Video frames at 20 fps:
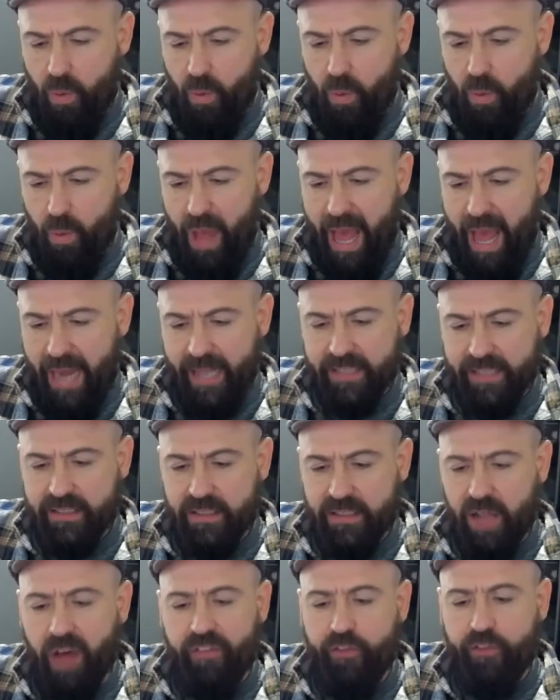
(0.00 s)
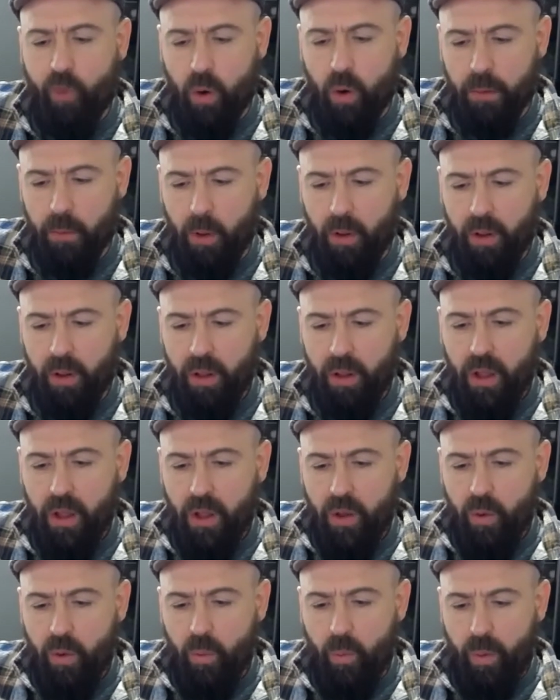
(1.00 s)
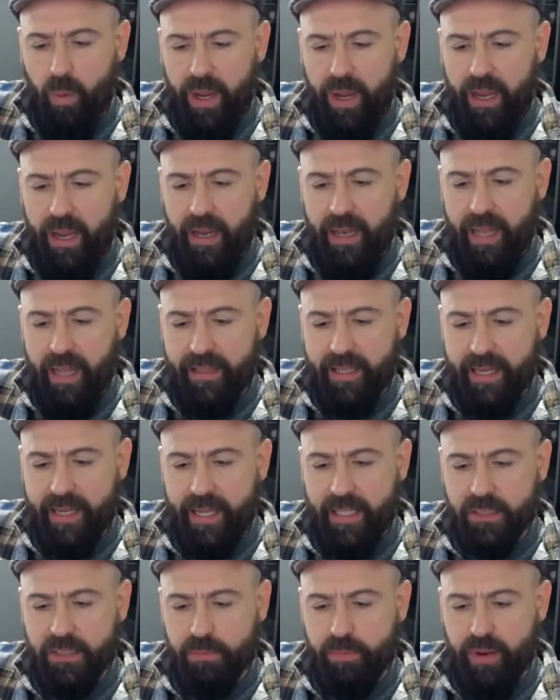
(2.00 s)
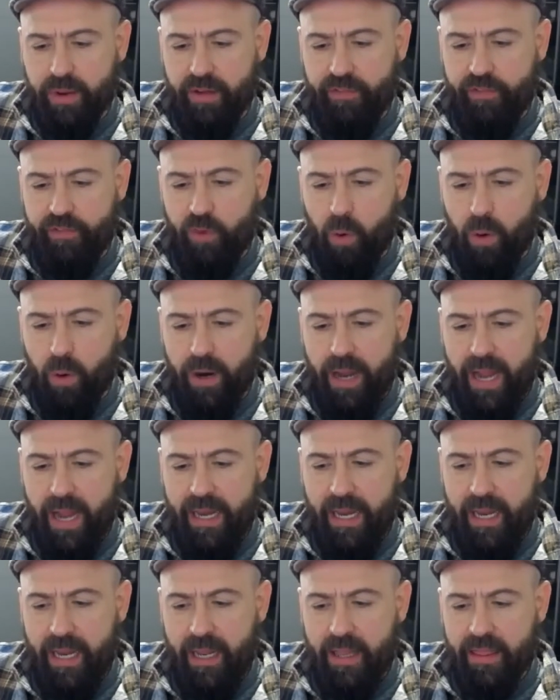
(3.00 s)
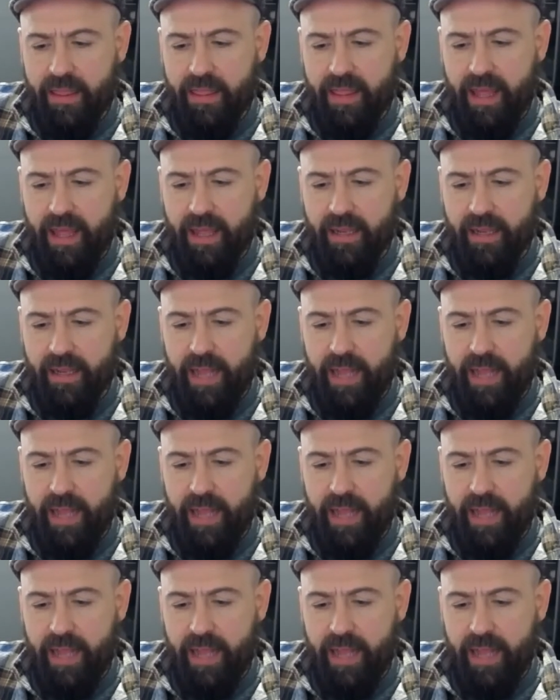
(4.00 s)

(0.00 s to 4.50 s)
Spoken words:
and it's not formal. We let the kids bring forward anything